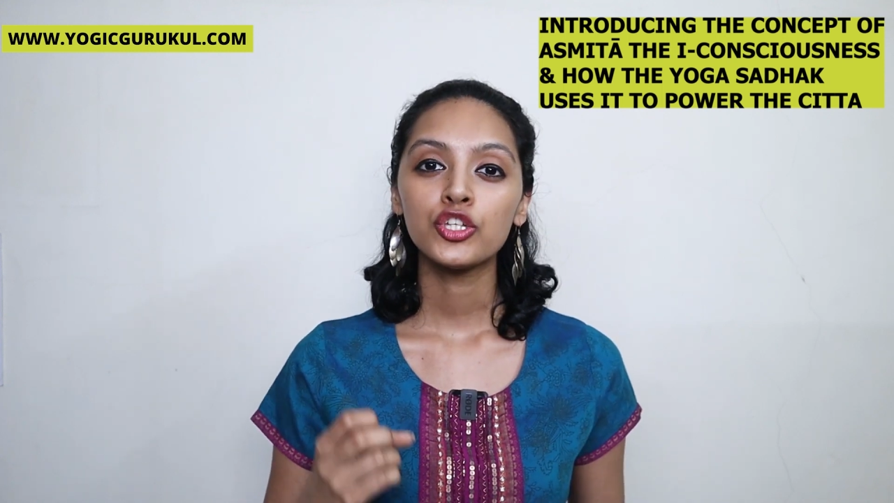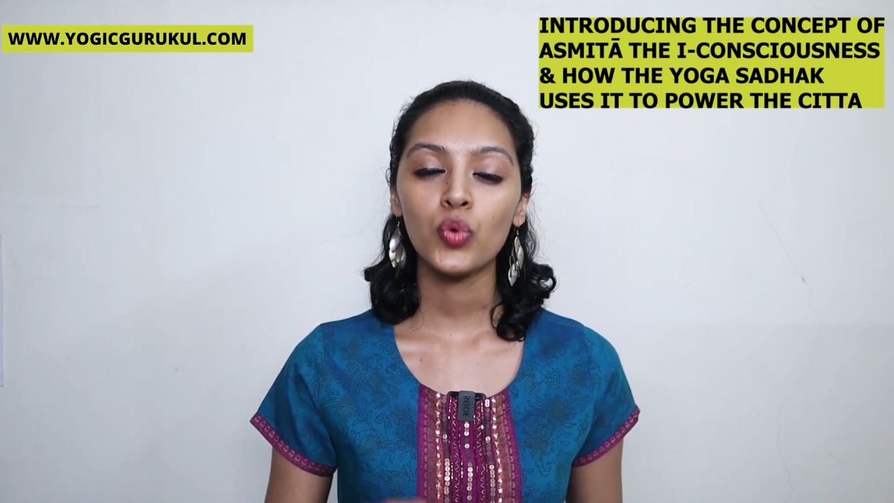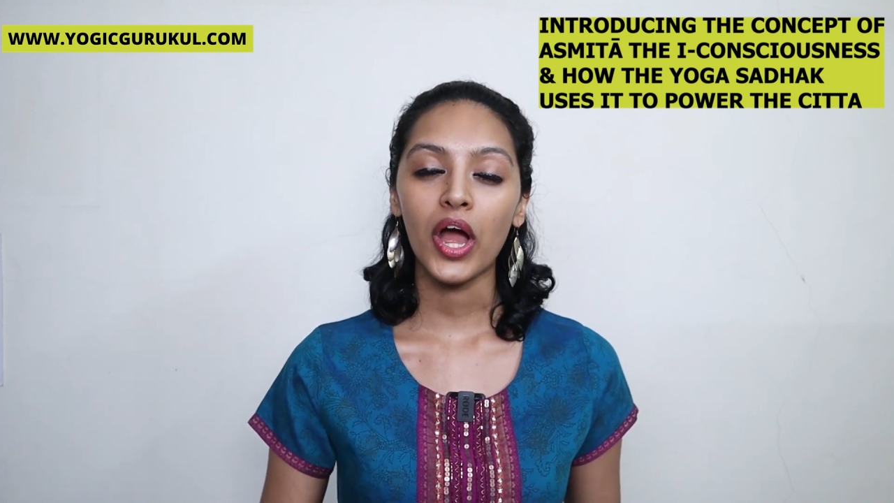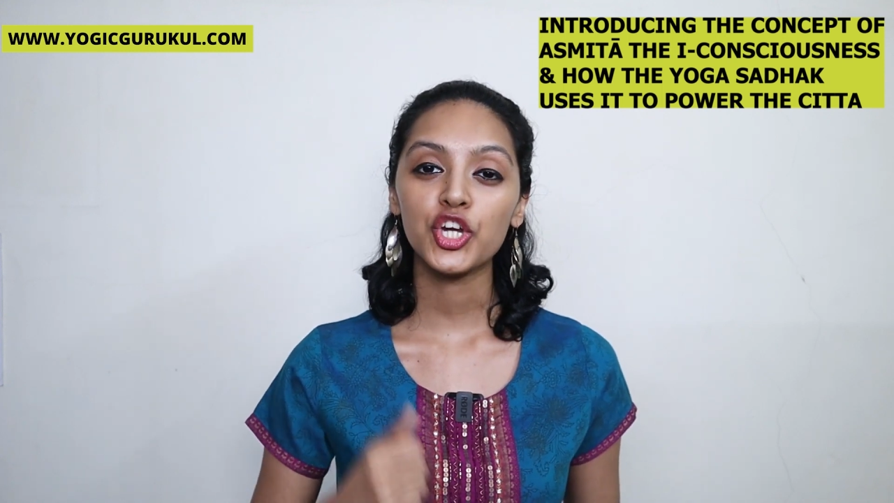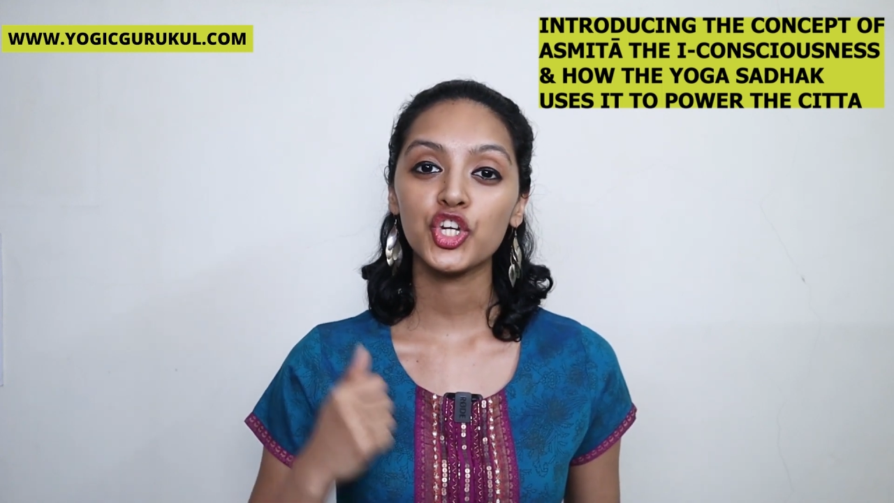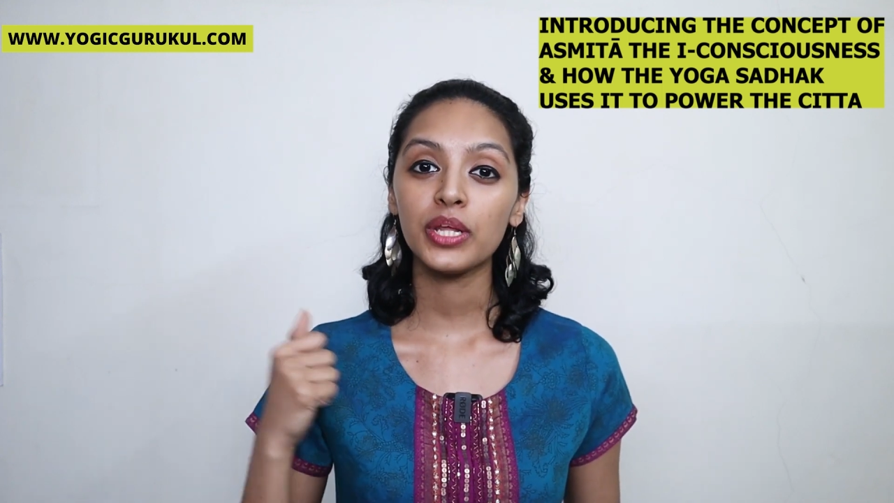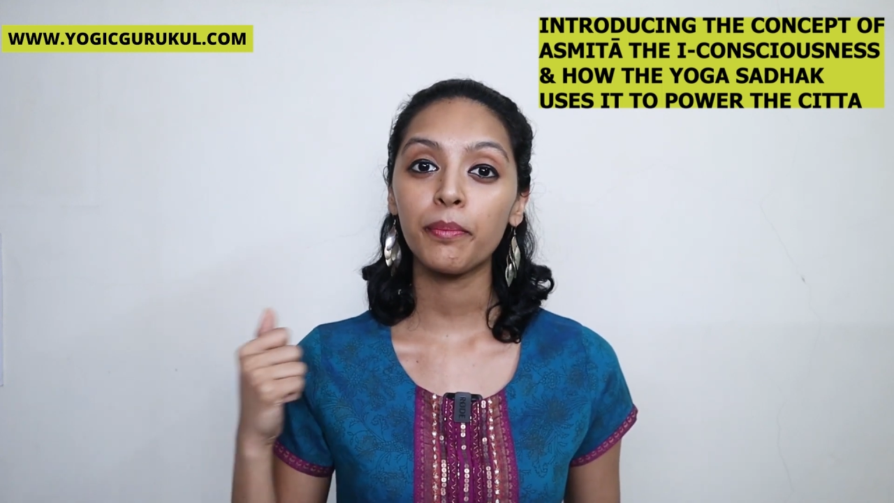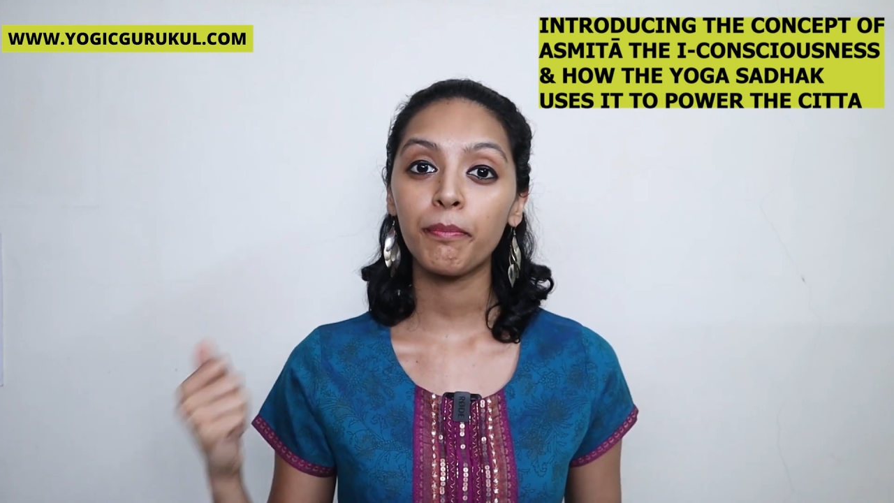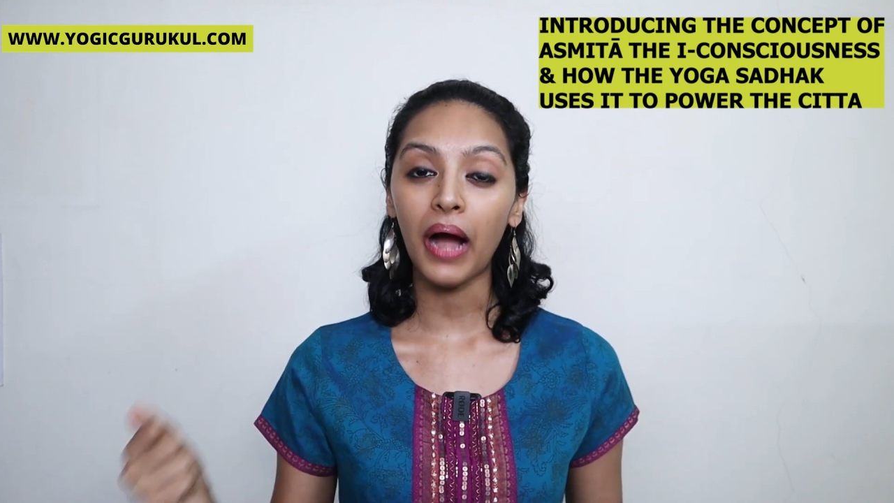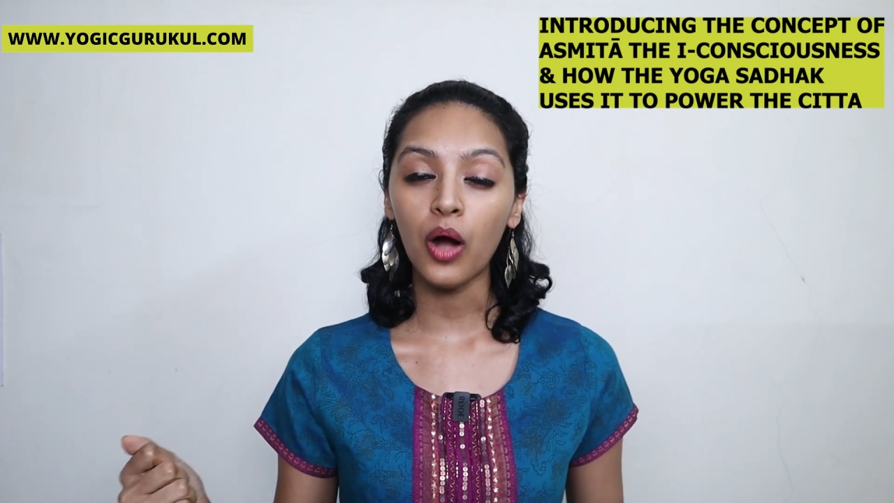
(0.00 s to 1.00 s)
to
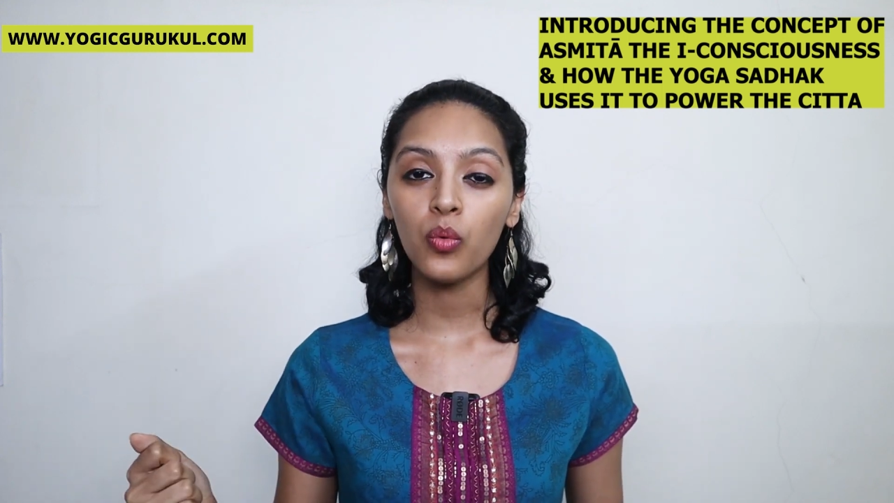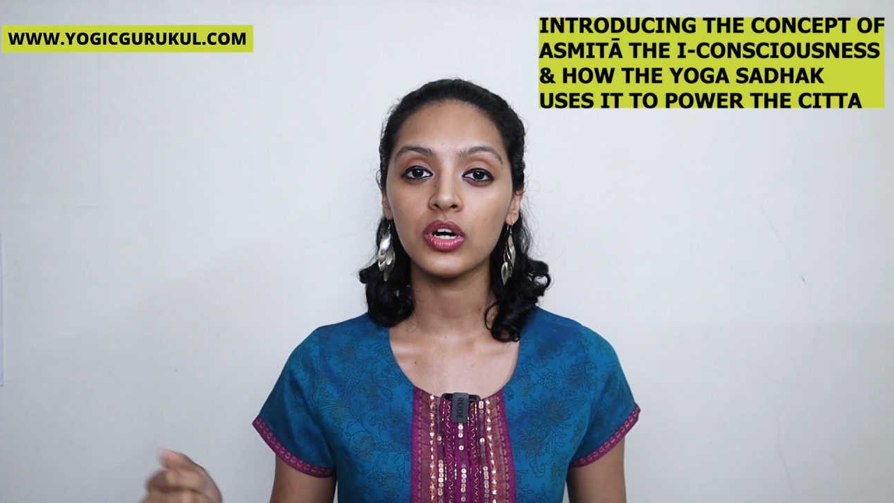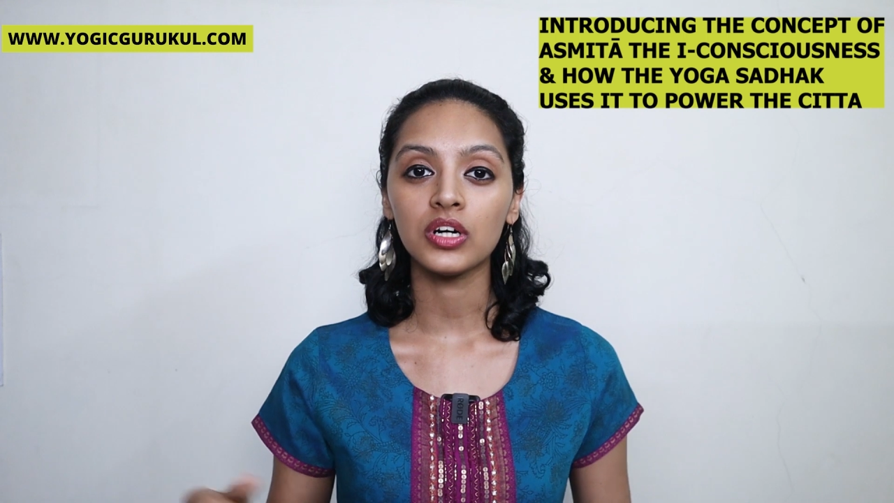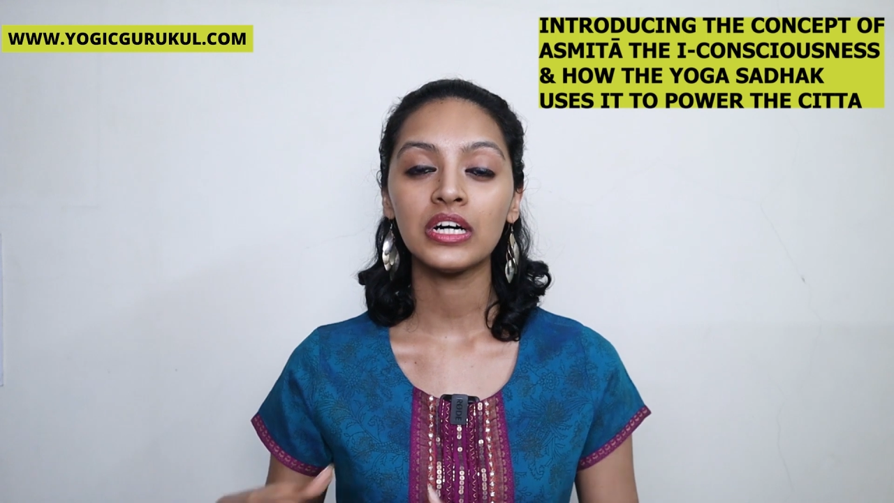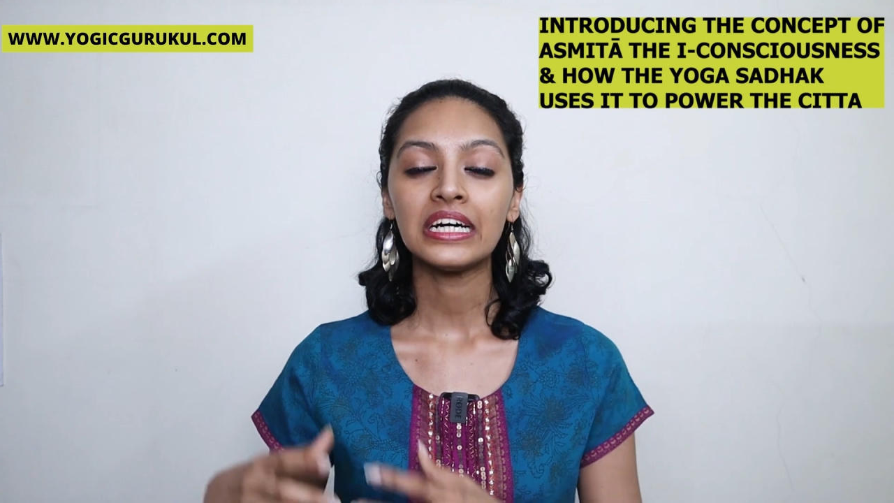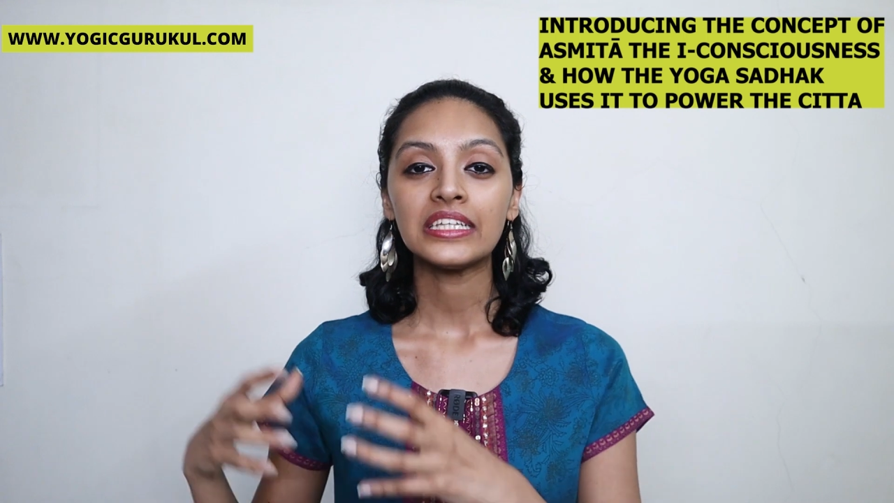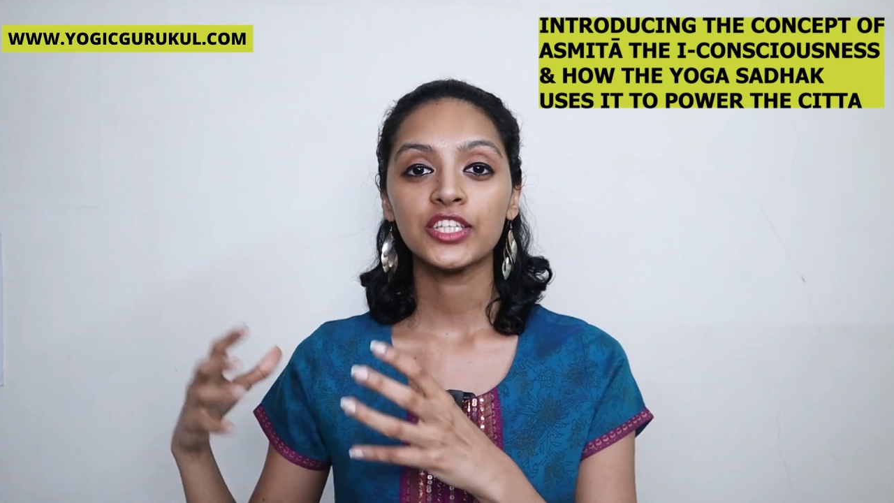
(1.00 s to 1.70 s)
actually power